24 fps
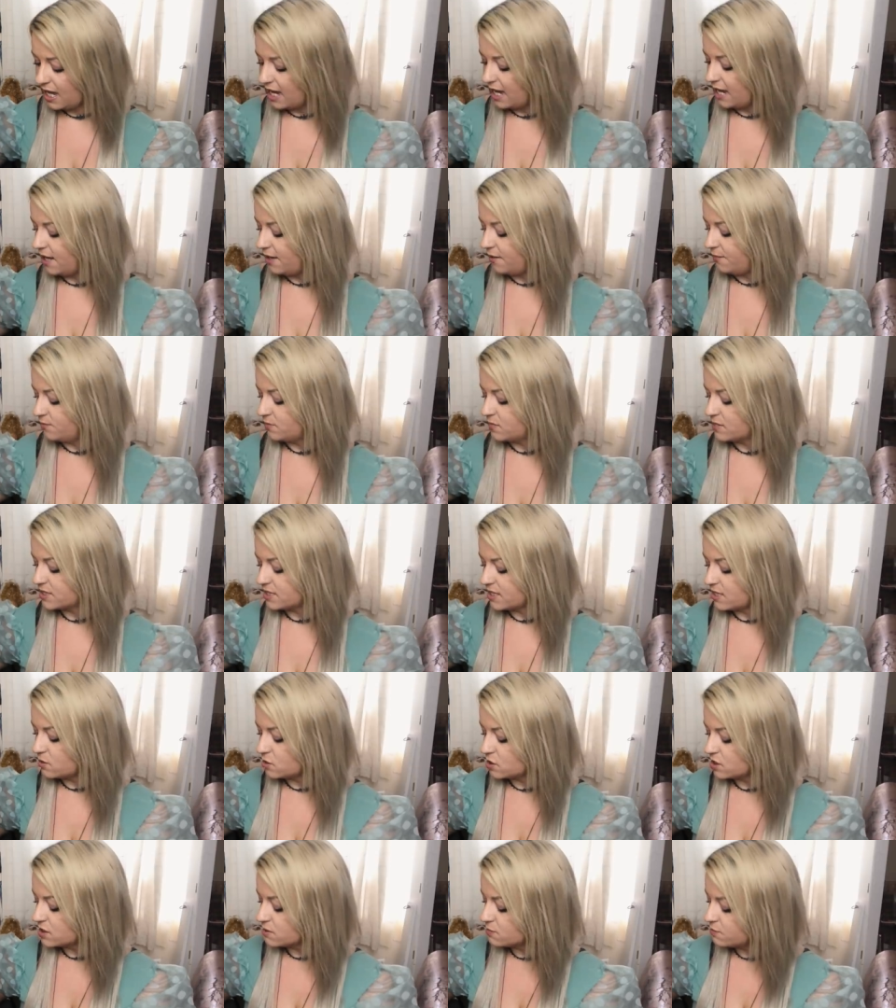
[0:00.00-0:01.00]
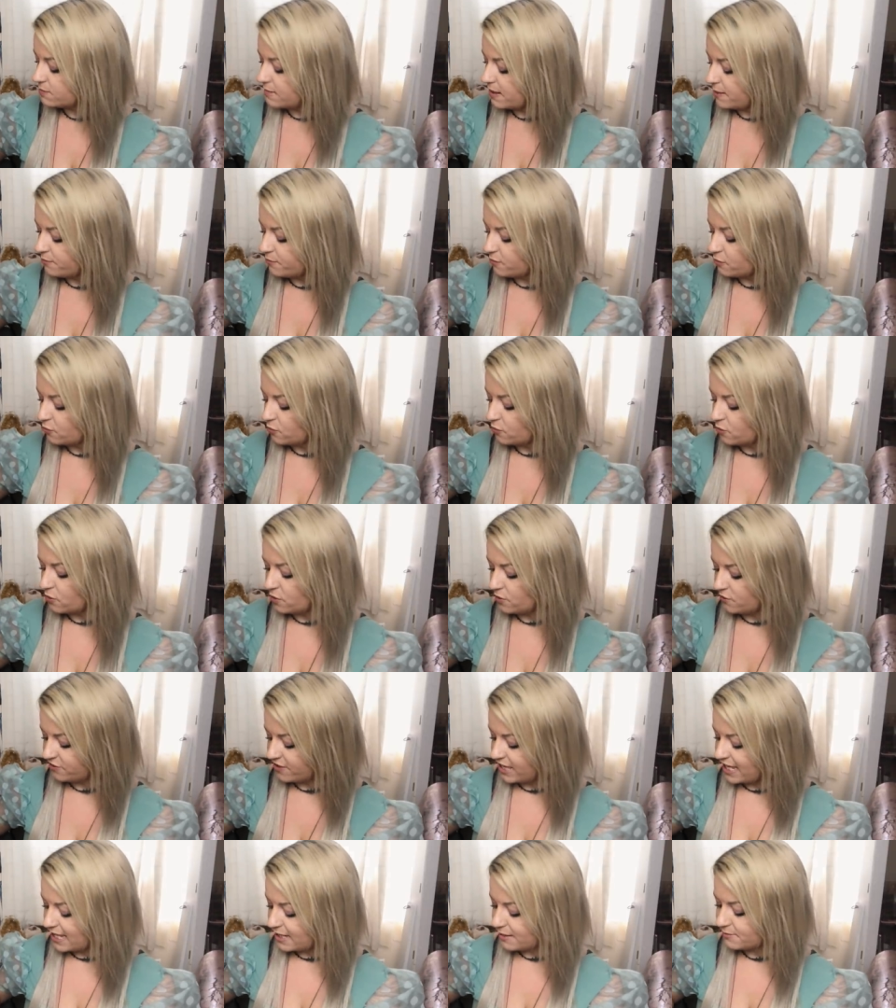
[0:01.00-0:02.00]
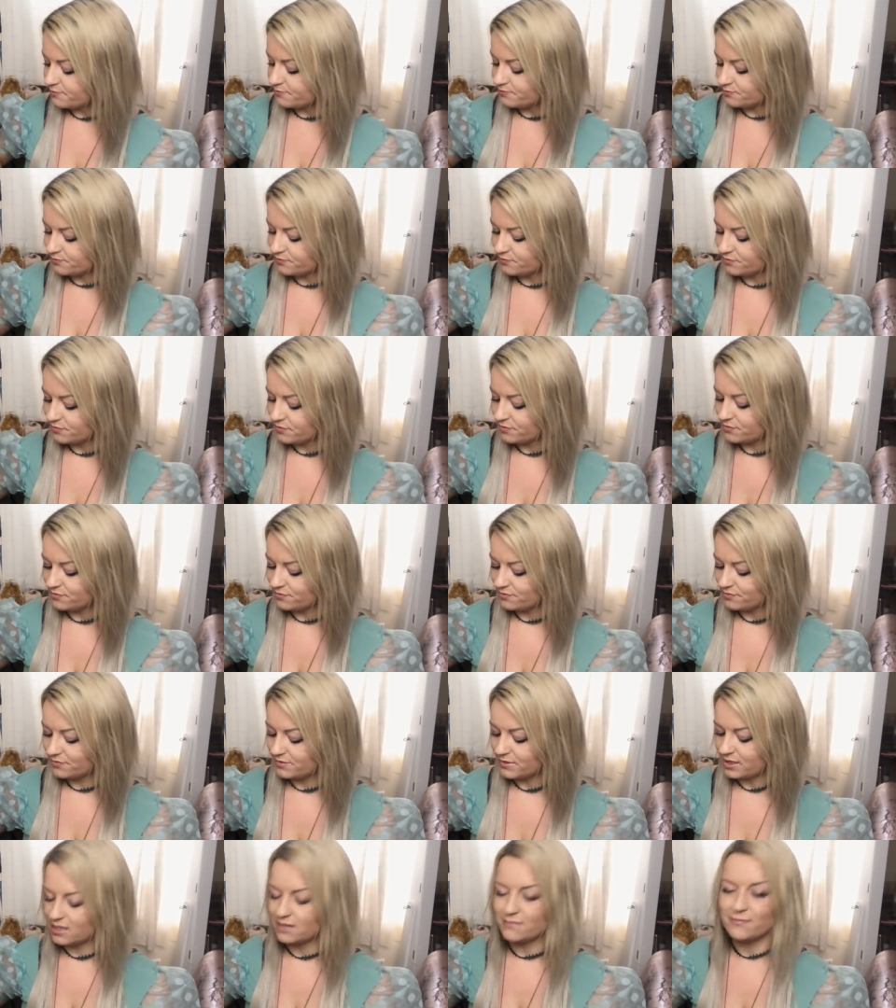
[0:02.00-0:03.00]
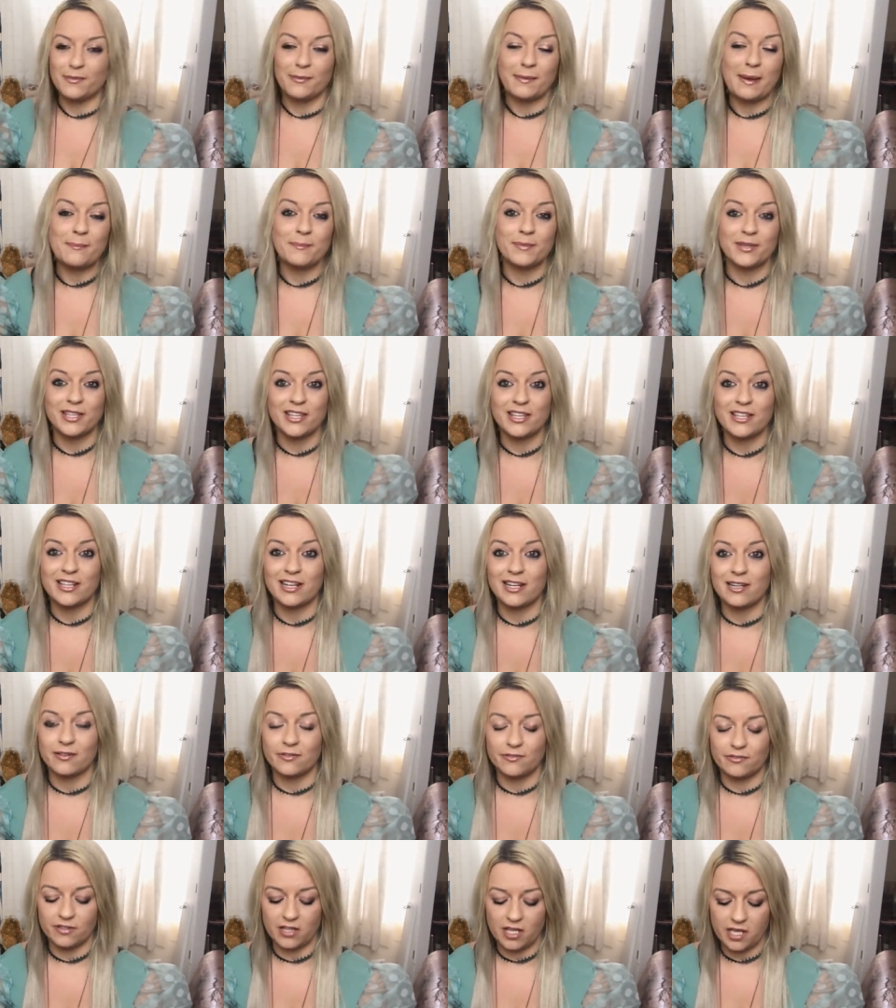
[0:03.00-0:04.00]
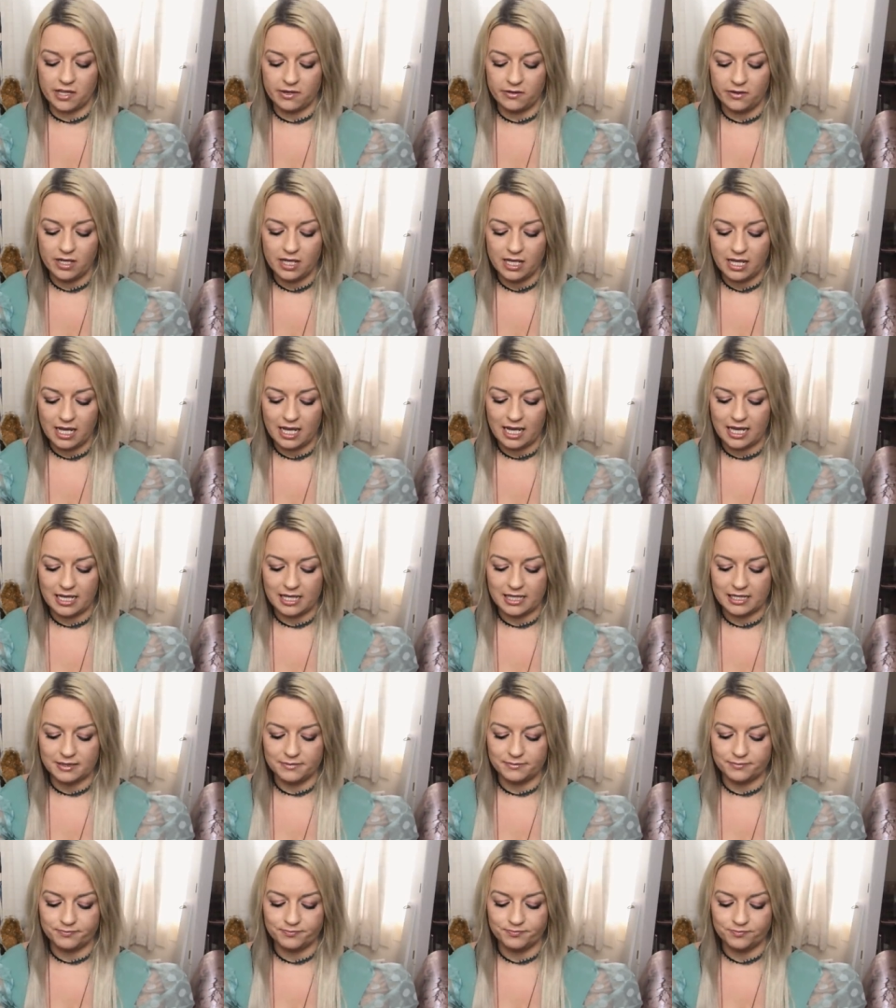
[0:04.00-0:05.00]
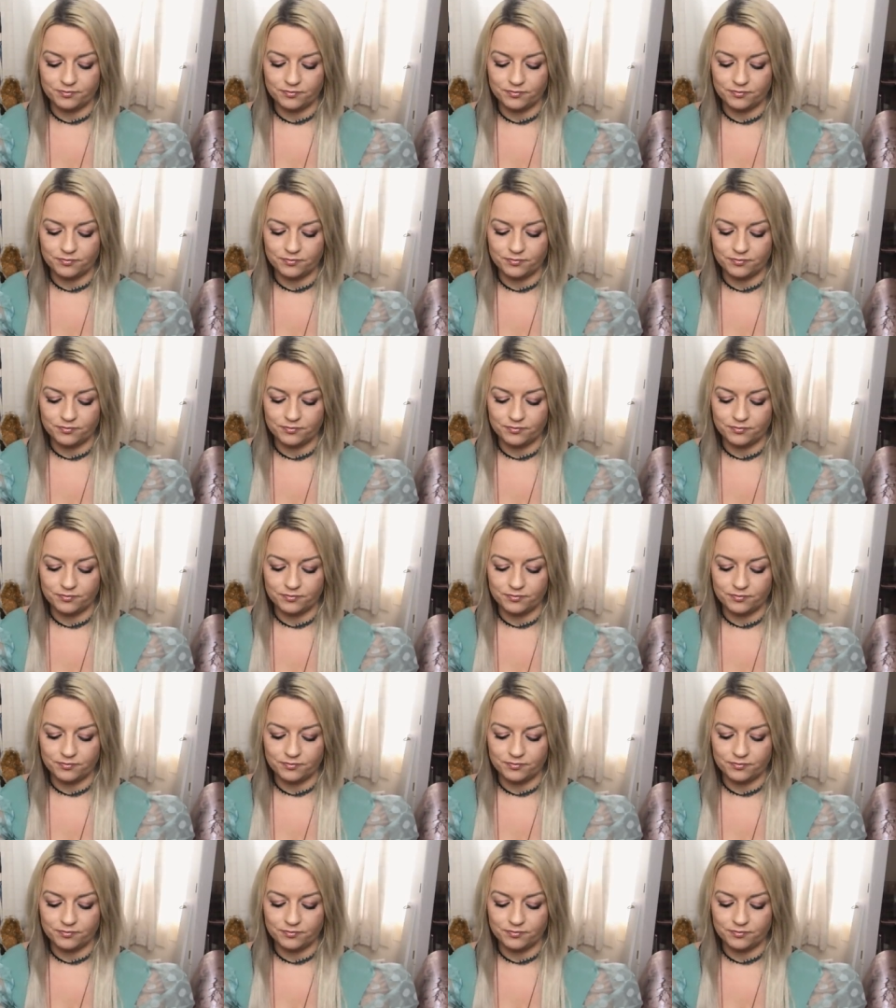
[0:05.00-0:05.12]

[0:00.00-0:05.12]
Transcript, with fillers: um so just remember all of that remember that they love you um